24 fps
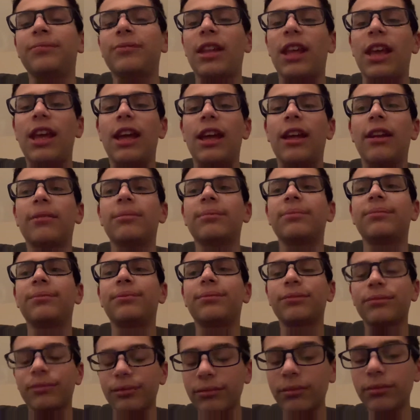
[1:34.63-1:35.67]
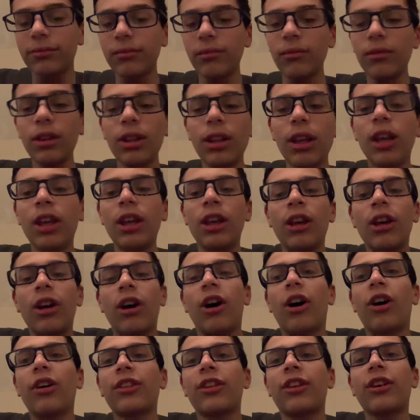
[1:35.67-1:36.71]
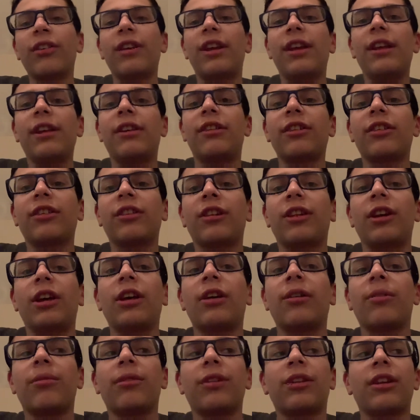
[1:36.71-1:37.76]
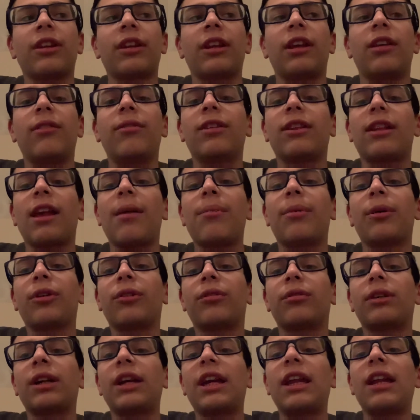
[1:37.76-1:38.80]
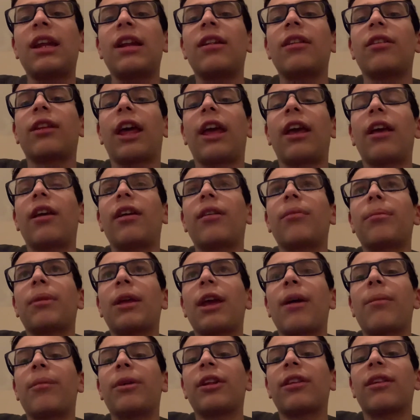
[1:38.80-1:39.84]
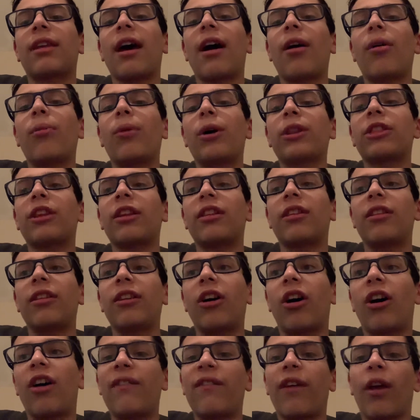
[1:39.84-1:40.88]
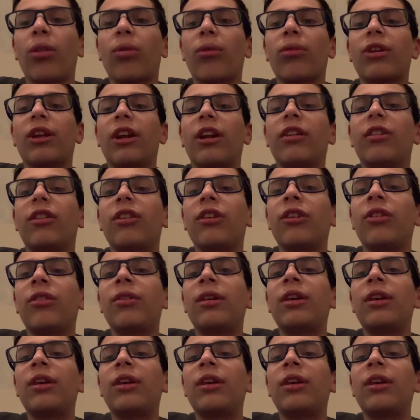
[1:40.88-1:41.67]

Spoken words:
And also, he was able to read, like, be able to tell what the offense was going to do.